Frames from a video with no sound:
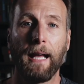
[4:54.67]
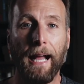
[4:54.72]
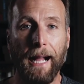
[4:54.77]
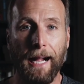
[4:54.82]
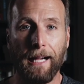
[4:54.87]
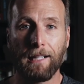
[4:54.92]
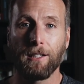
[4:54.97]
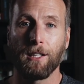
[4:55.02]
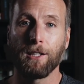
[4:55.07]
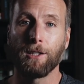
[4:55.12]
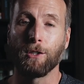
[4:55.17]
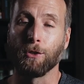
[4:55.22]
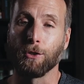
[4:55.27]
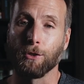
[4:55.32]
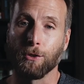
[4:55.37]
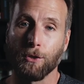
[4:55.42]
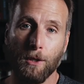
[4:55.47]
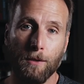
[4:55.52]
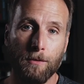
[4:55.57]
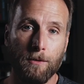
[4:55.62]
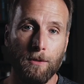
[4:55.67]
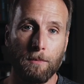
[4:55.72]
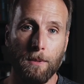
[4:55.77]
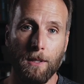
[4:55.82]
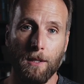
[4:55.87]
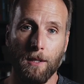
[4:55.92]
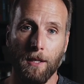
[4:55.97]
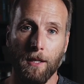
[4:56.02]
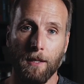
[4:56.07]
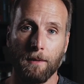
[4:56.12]
Act like you deserve to
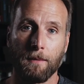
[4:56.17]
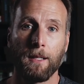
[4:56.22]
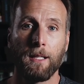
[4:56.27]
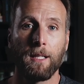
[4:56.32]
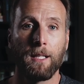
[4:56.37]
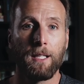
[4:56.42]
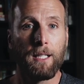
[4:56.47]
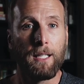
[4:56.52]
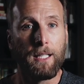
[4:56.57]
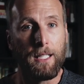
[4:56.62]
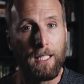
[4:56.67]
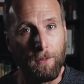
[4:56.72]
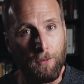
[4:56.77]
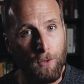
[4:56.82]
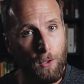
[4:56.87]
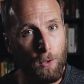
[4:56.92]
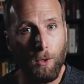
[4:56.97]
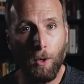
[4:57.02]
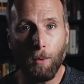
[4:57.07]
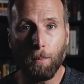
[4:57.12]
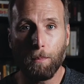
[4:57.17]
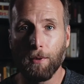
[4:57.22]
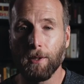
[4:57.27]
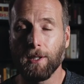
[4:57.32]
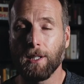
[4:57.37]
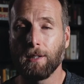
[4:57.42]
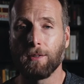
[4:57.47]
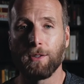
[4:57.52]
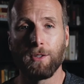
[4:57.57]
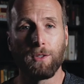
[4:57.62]
be there. If you don't
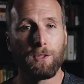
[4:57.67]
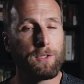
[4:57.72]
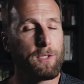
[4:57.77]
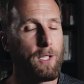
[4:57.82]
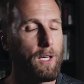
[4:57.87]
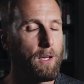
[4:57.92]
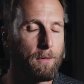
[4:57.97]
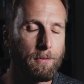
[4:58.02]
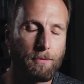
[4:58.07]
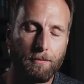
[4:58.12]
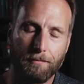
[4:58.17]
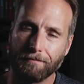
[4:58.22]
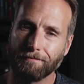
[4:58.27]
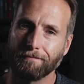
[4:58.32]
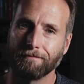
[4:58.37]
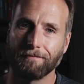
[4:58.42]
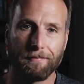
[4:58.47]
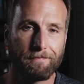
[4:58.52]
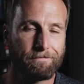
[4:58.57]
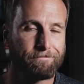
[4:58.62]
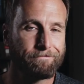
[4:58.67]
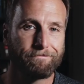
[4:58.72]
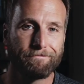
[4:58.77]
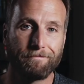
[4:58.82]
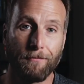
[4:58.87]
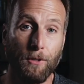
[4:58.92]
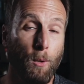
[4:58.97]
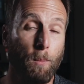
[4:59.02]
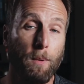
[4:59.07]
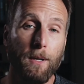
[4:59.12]
believe in yourself,
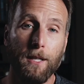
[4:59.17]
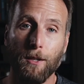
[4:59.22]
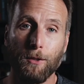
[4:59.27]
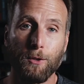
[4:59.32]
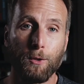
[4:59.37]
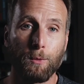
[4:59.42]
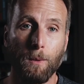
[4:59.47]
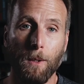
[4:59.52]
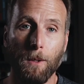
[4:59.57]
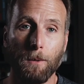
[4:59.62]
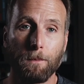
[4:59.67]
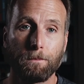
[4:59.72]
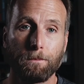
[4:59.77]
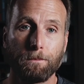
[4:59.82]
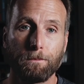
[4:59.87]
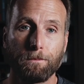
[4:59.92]
nobody else will.